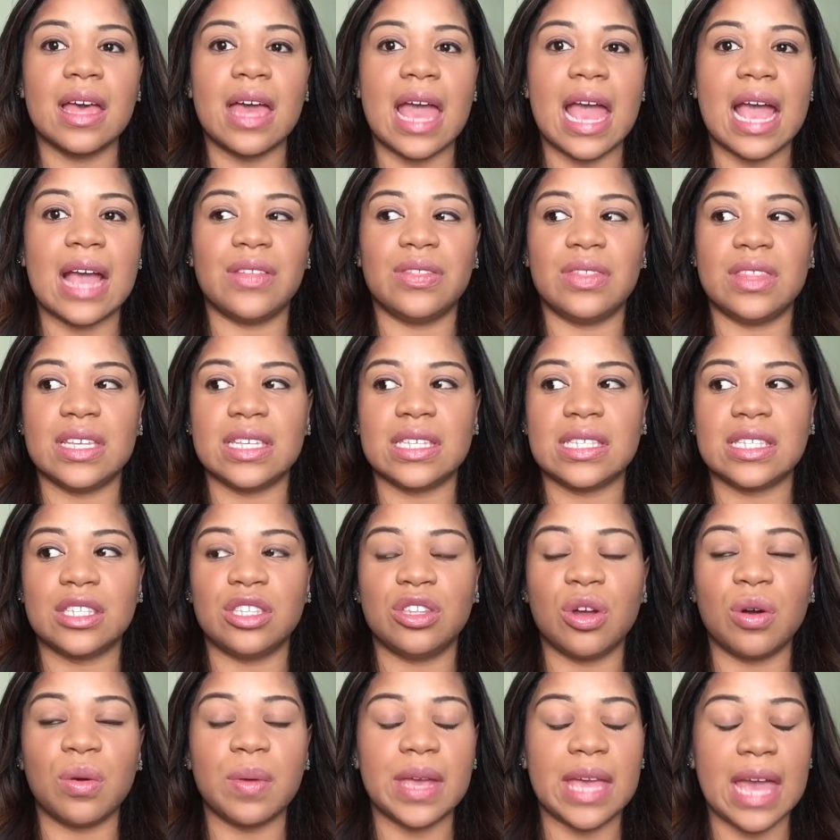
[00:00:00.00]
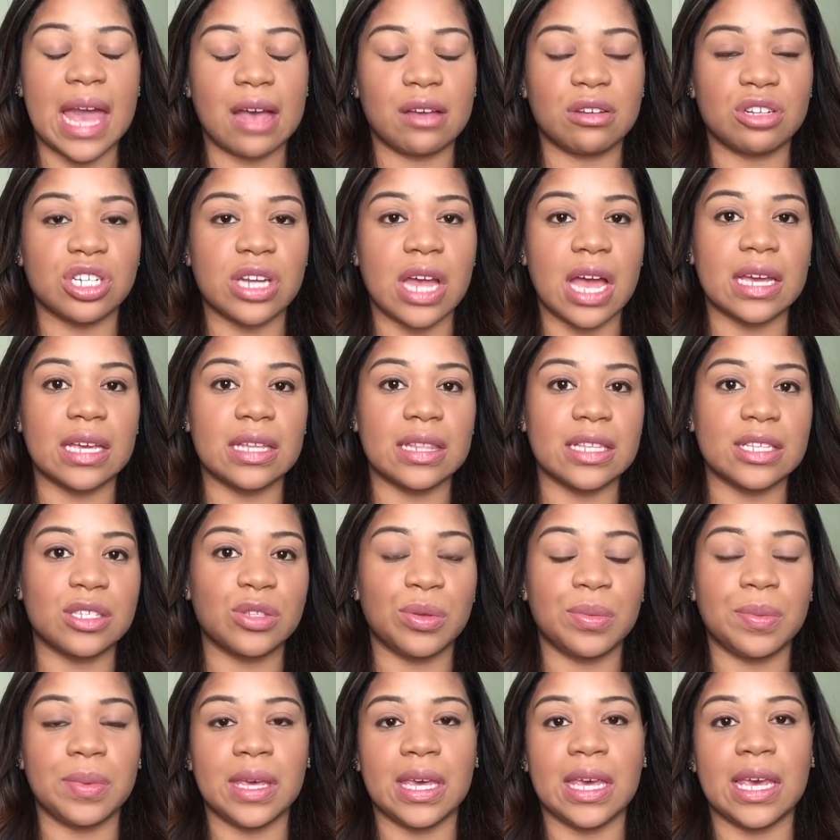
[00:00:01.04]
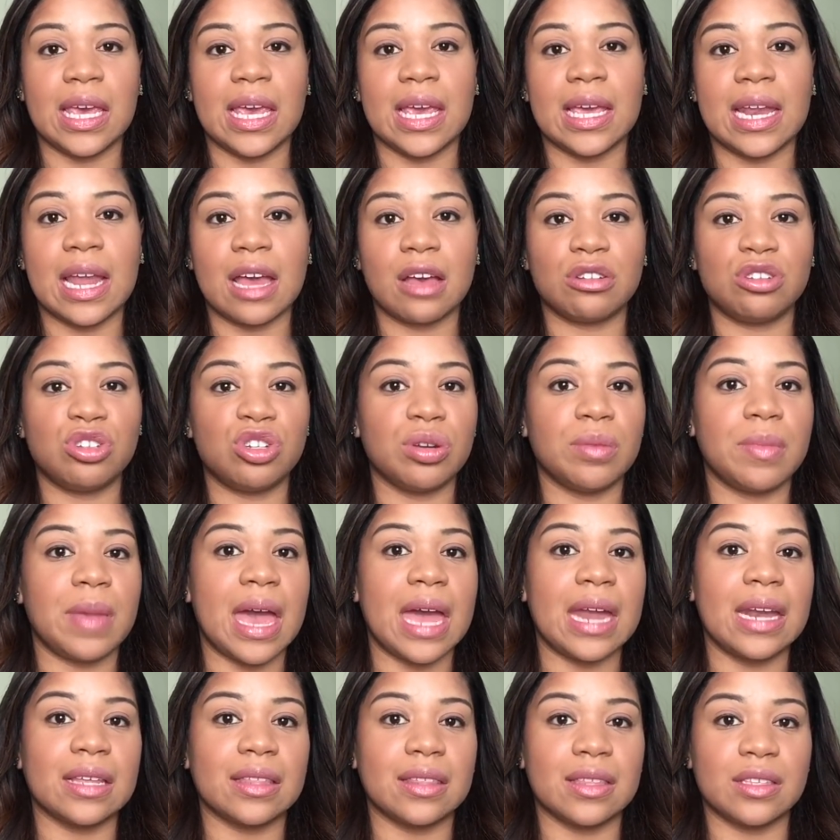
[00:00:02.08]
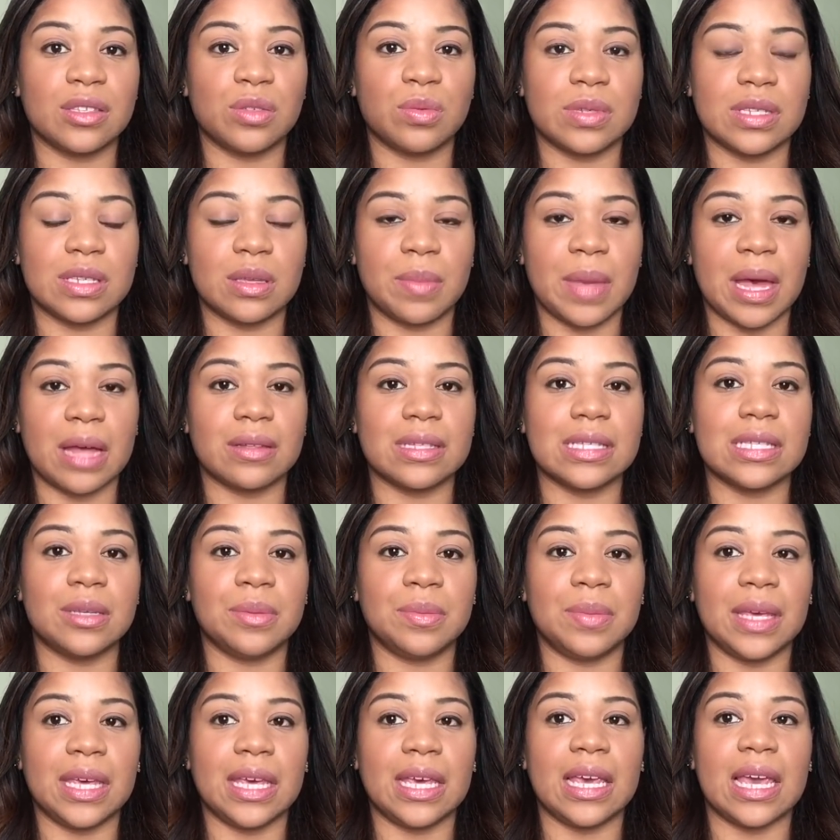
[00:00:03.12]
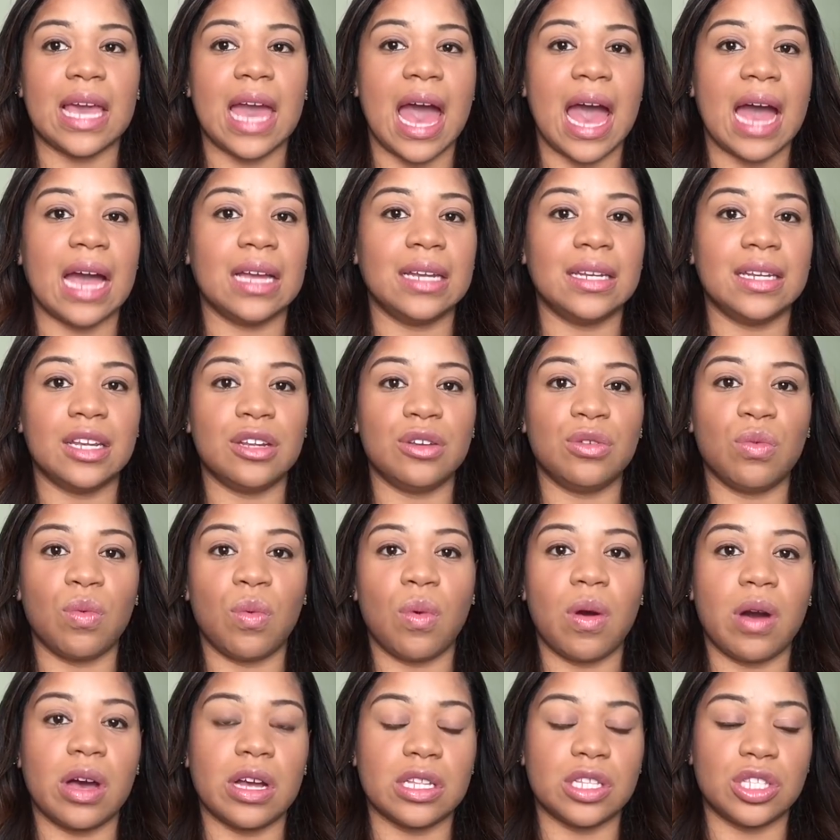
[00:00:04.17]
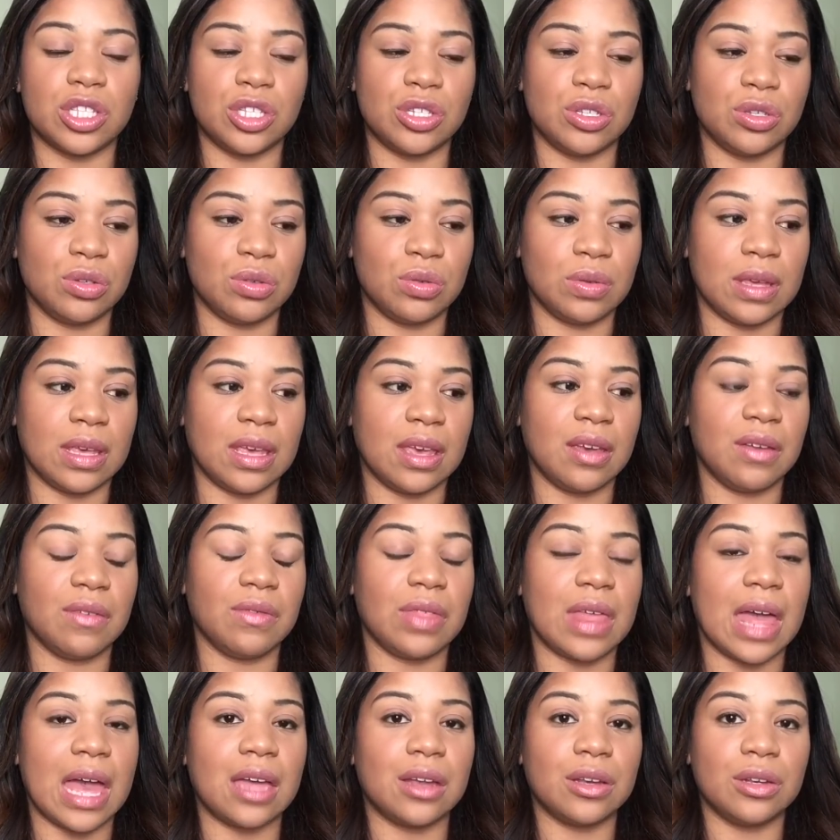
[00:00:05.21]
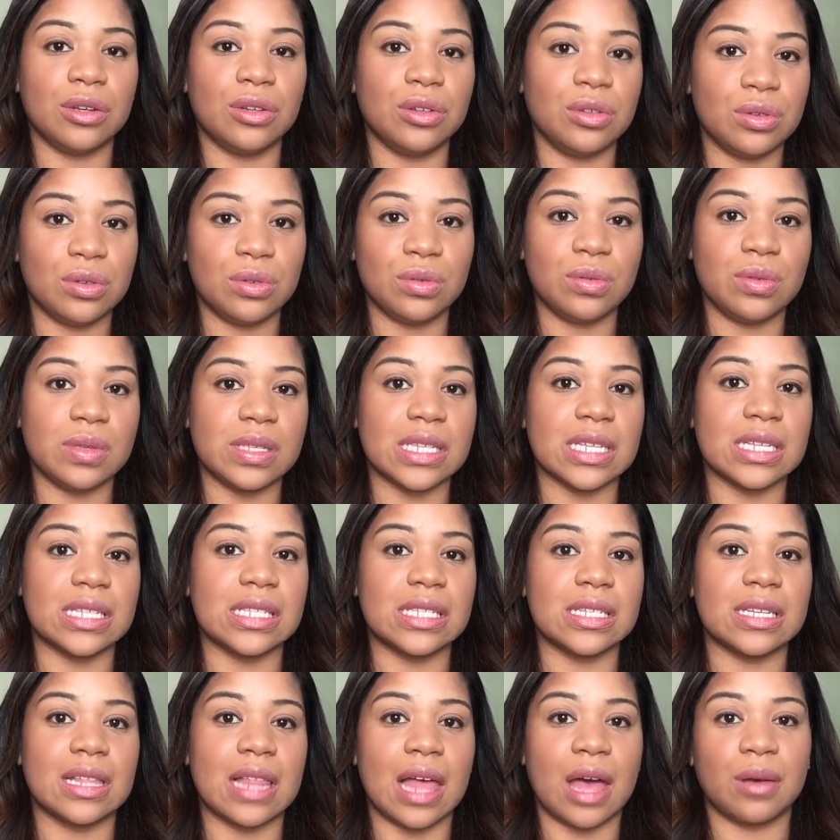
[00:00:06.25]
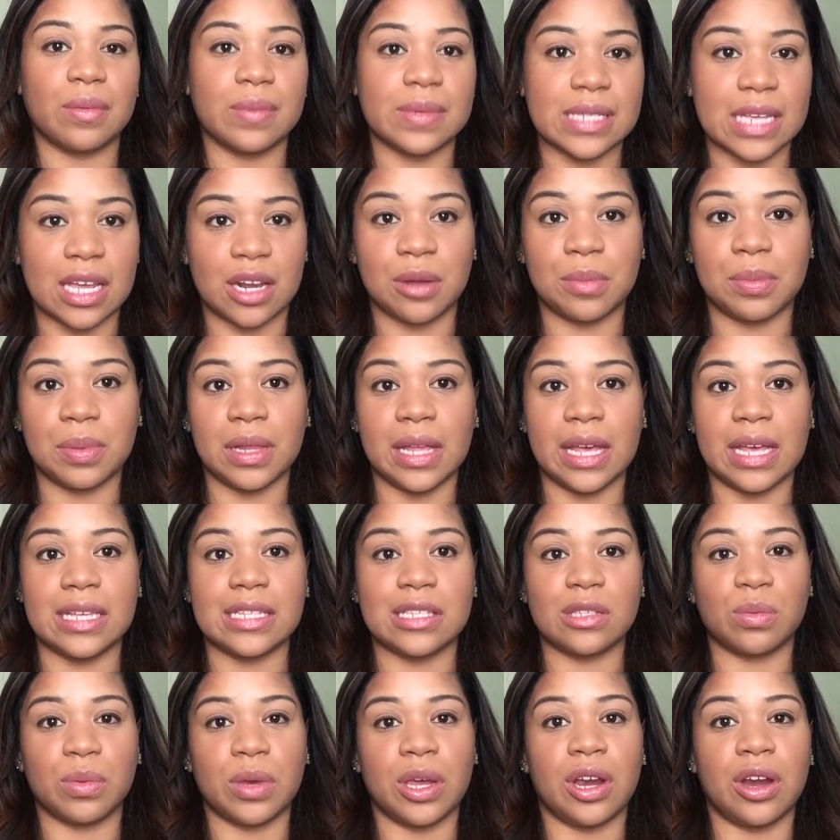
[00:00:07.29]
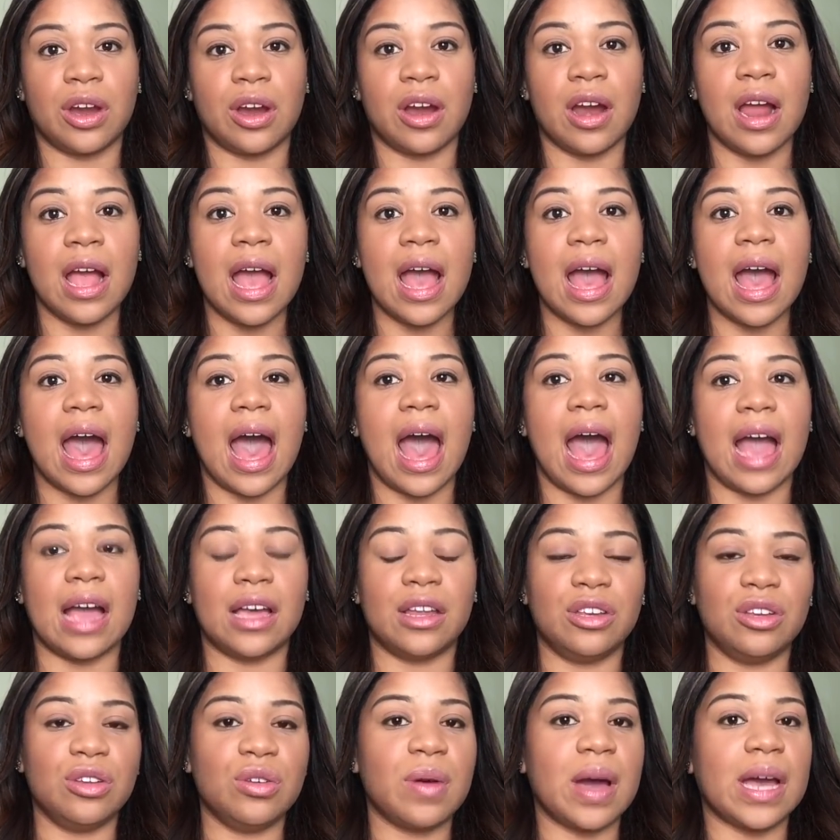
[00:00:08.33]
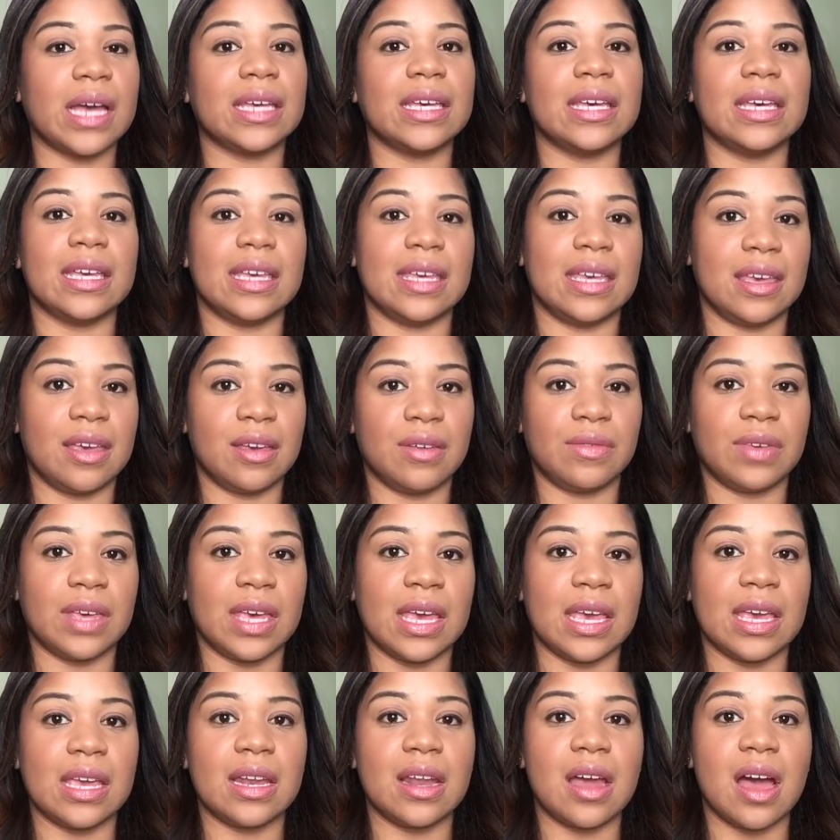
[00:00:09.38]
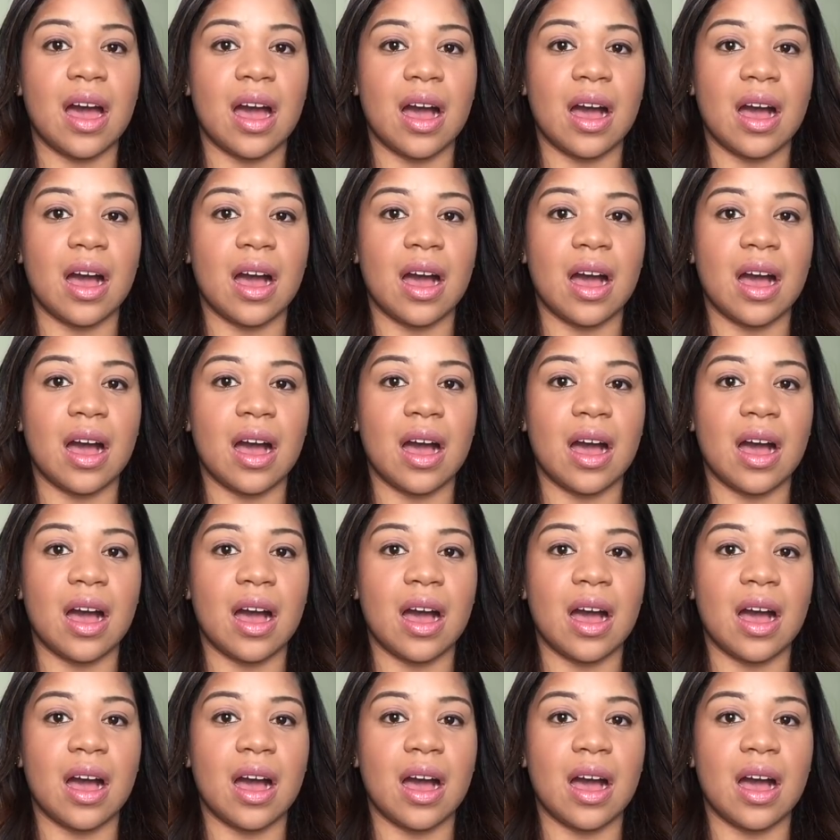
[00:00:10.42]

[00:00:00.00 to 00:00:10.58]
And this, knowing how shocking this would be and how traumatic this was about to be, I didn't want to give that news until I was at a place where I knew I could give it